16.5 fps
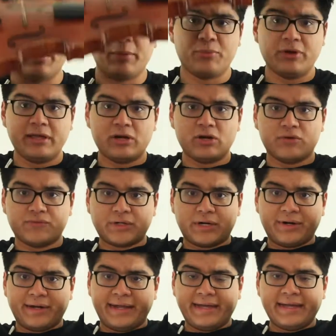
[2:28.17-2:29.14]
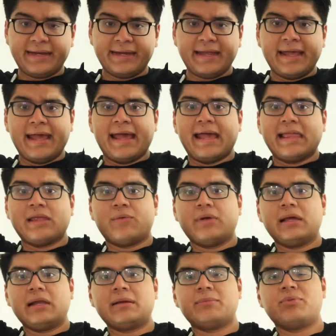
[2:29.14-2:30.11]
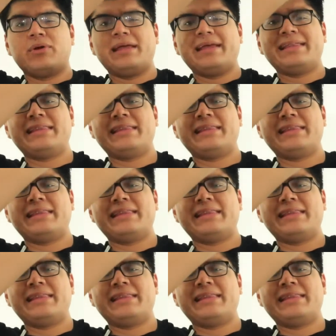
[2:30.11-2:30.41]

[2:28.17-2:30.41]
we bring it over our head and then we're going to bring